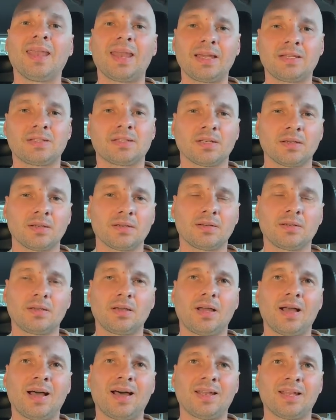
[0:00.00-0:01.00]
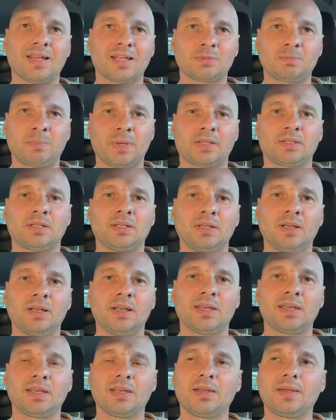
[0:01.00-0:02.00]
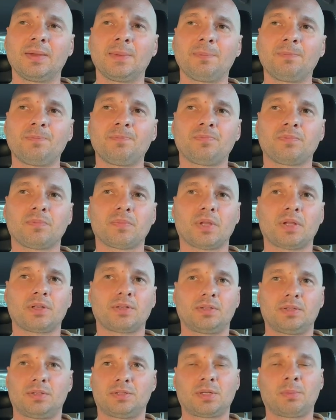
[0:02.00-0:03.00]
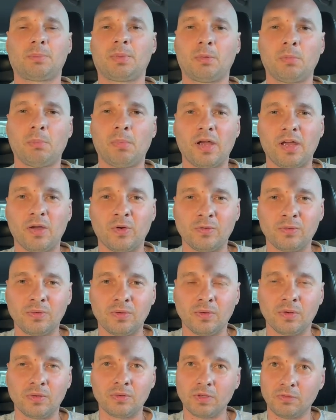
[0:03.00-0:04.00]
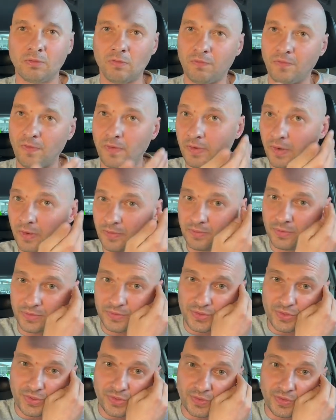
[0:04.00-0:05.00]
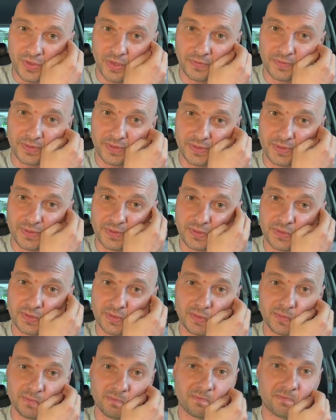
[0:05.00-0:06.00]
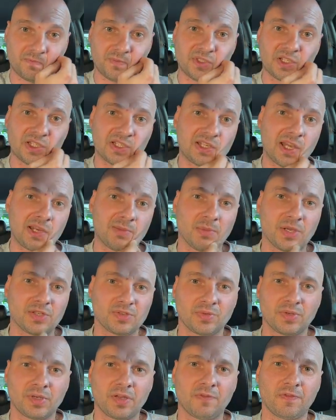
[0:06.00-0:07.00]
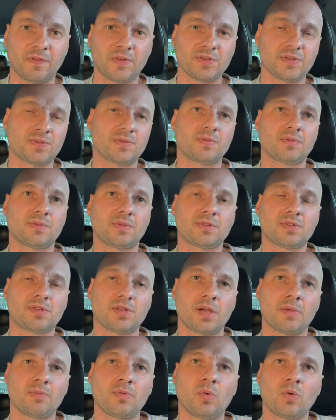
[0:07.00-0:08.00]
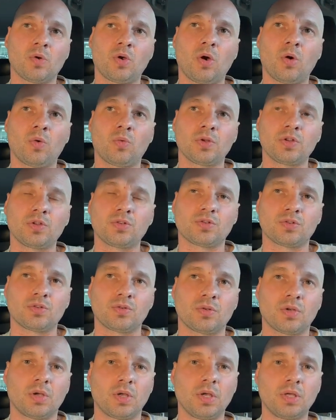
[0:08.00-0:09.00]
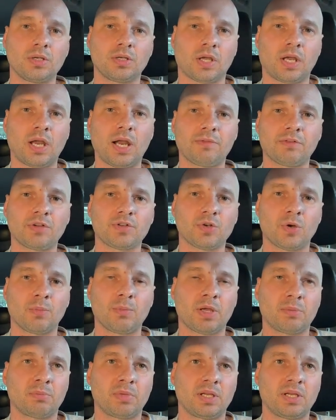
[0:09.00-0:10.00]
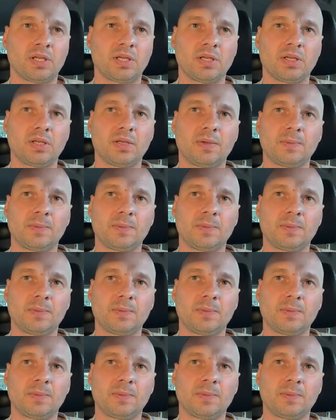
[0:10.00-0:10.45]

later unexpectedly. Some people might only will find out those issues after 6-8 months, when their first time will go into the garage, or maybe